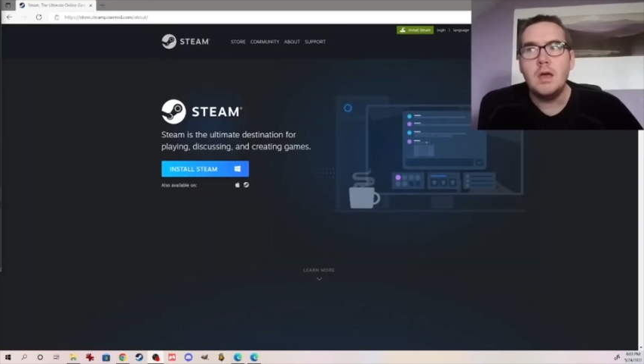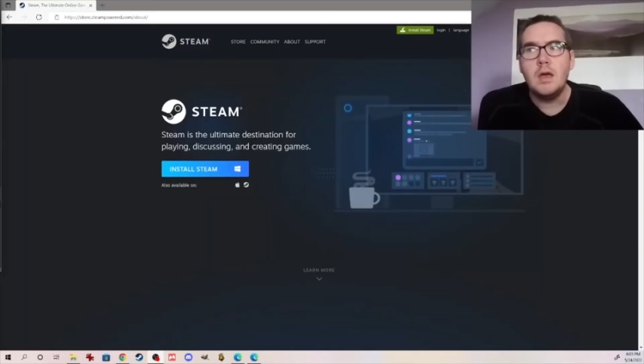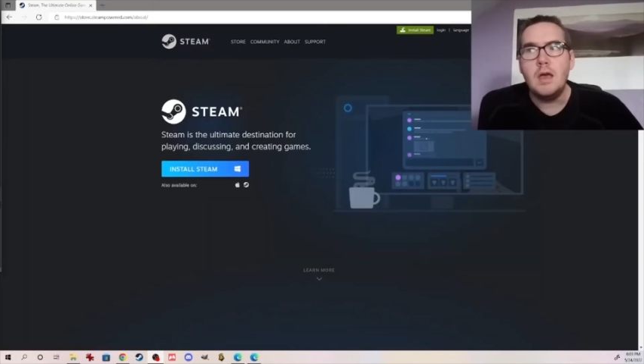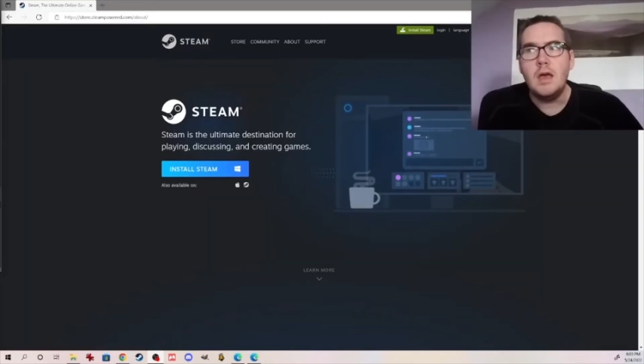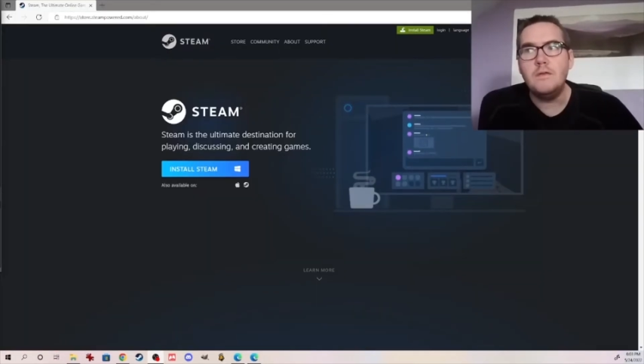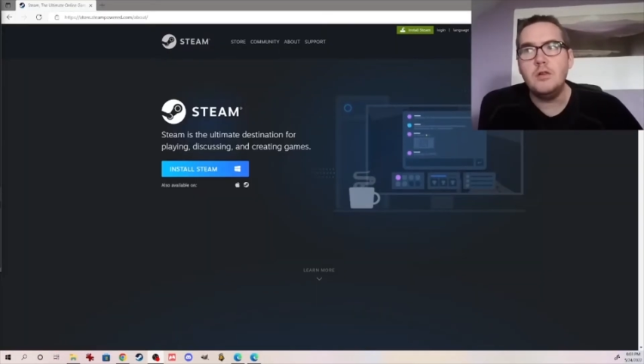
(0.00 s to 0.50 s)

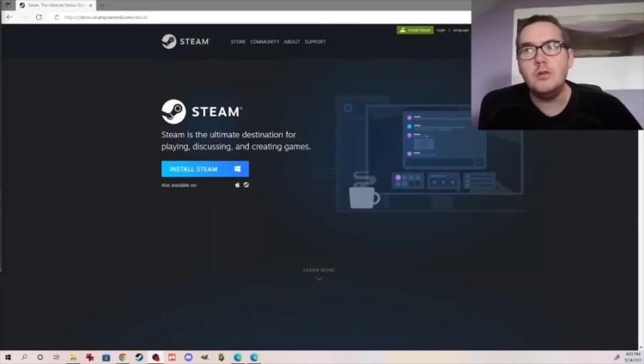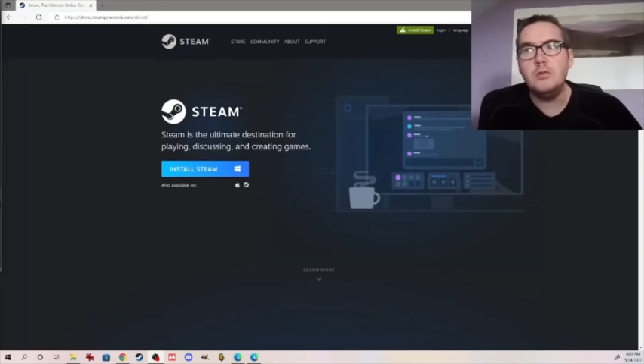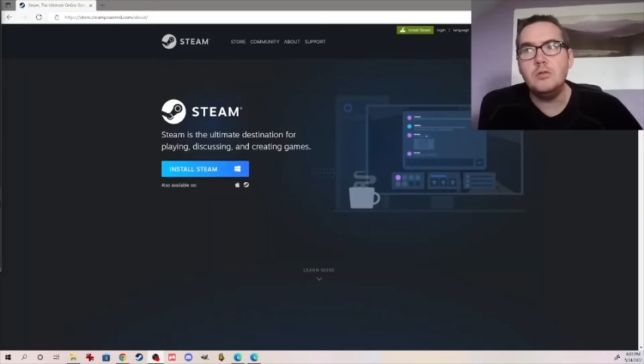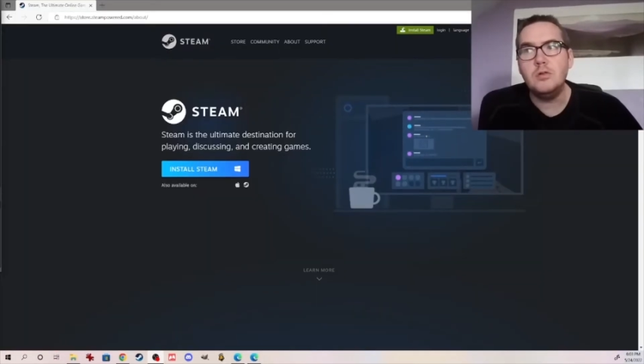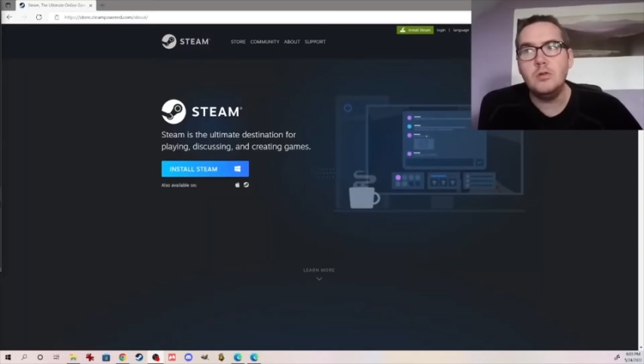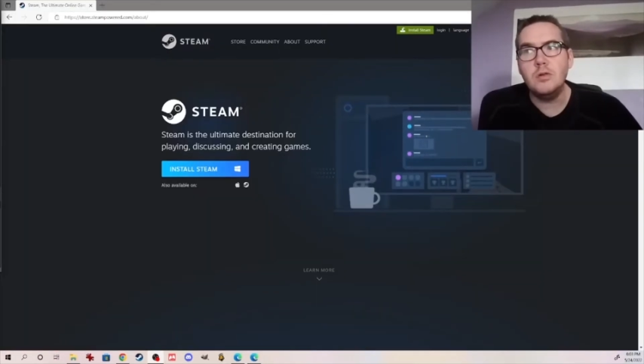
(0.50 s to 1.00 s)
If
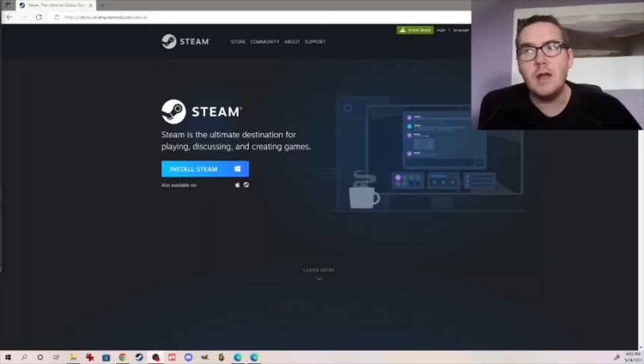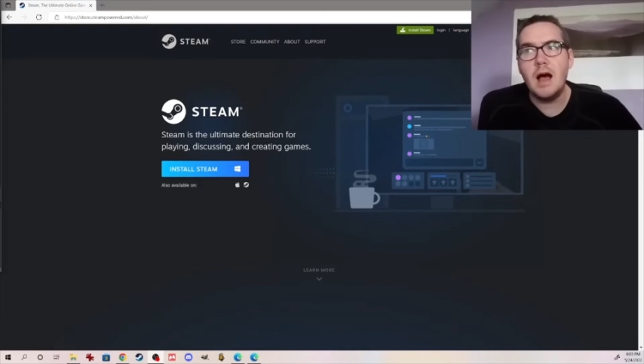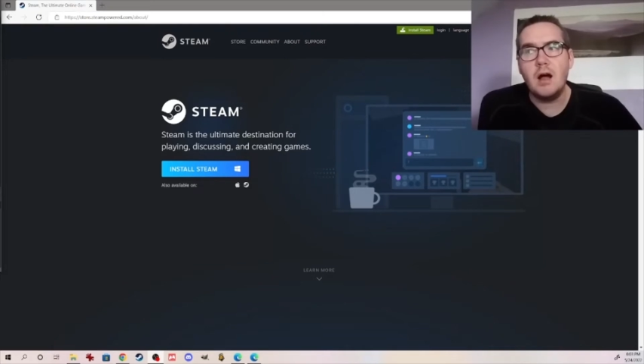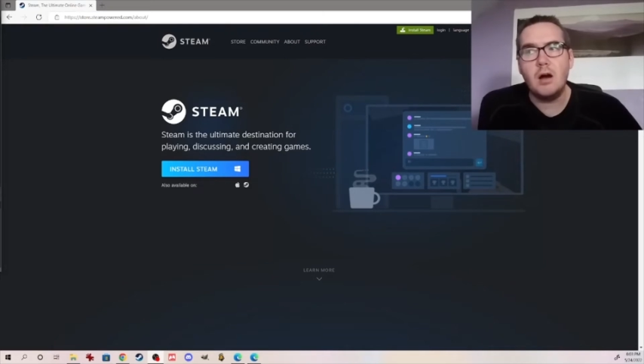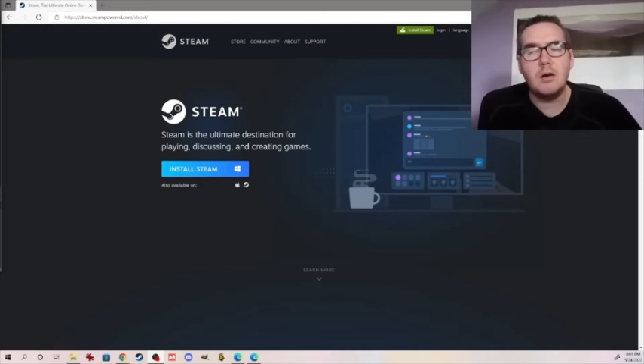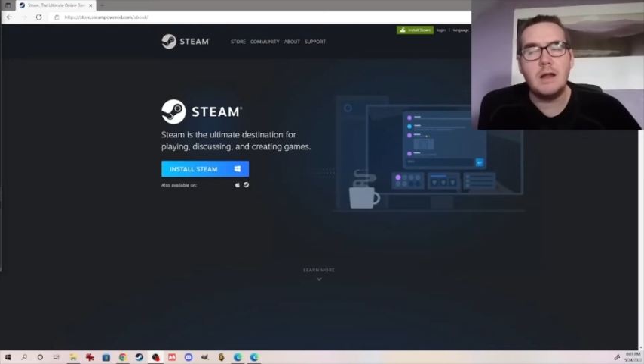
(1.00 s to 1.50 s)
you do
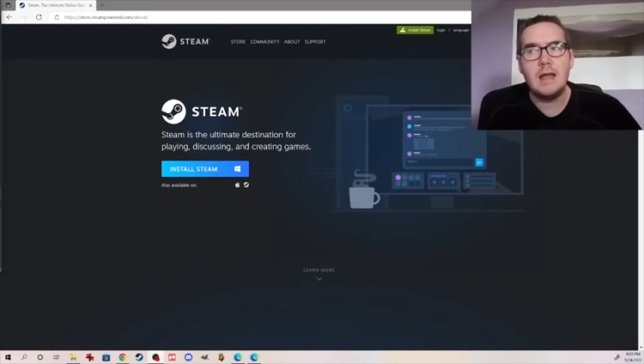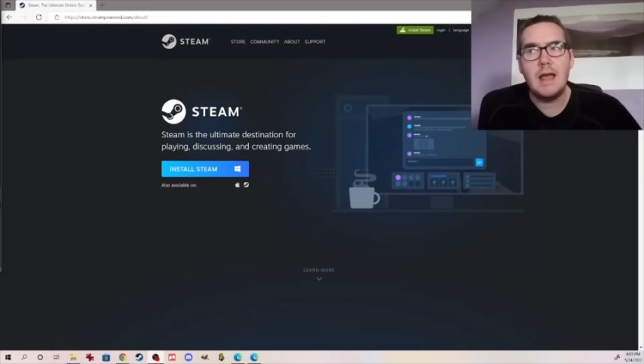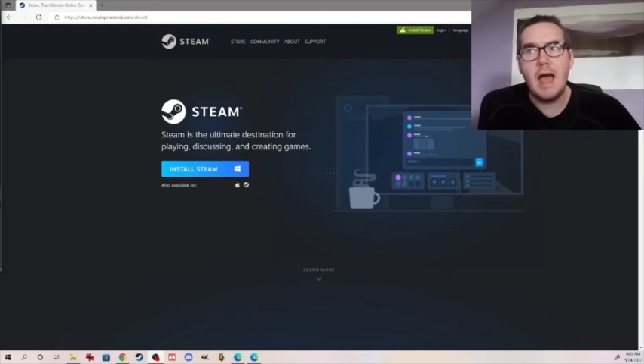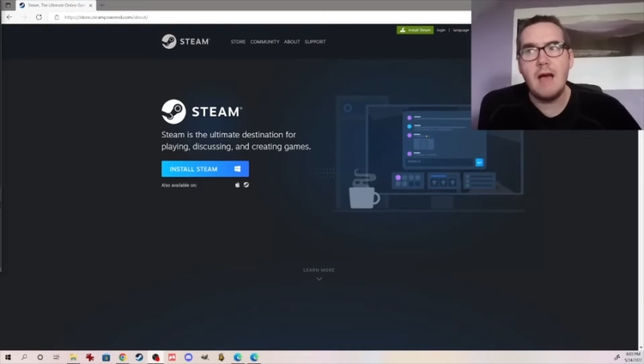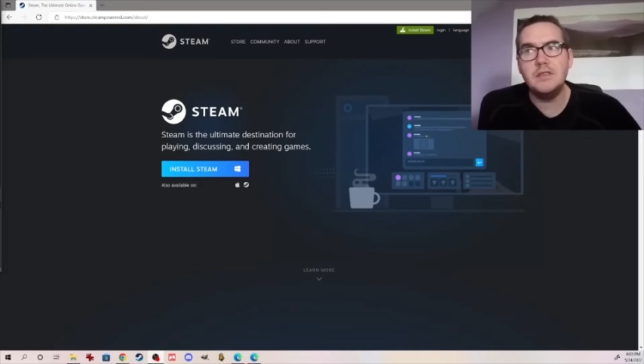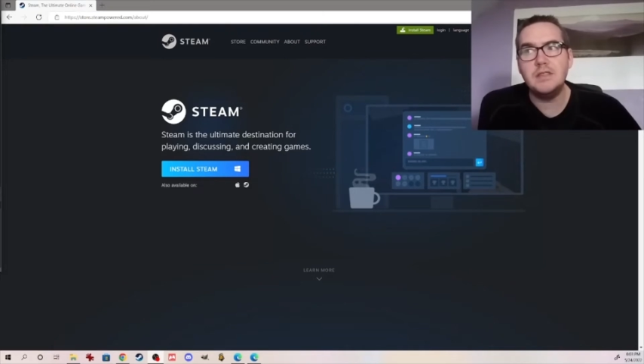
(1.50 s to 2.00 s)
not already
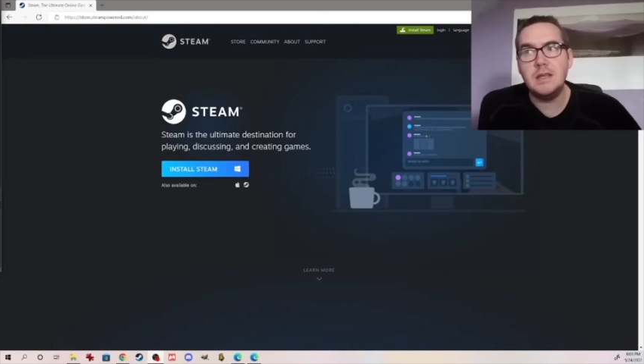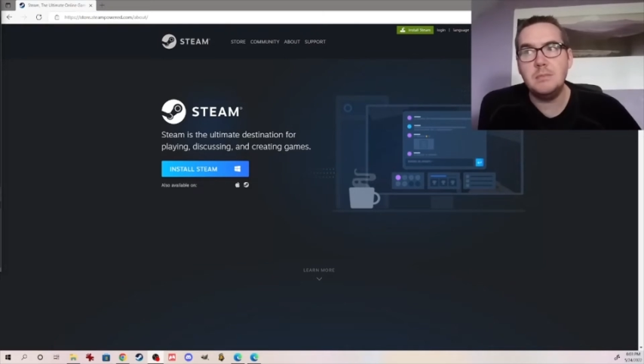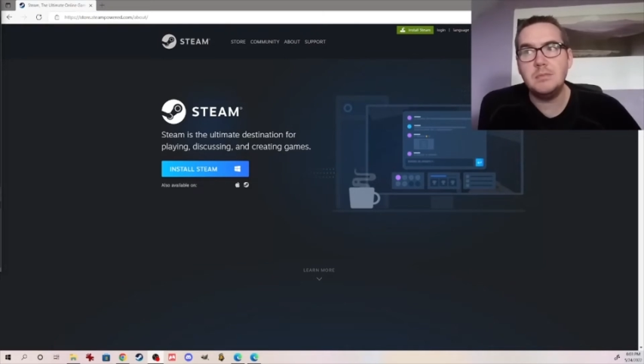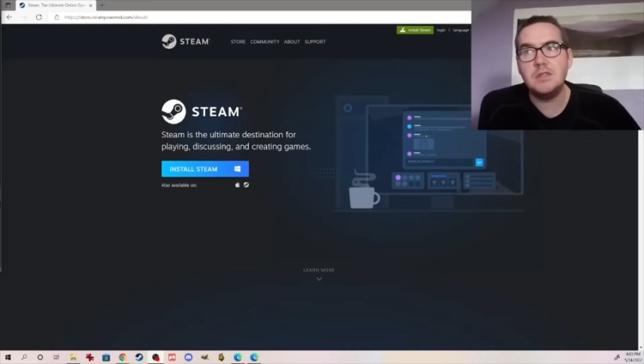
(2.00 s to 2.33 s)
have Steam,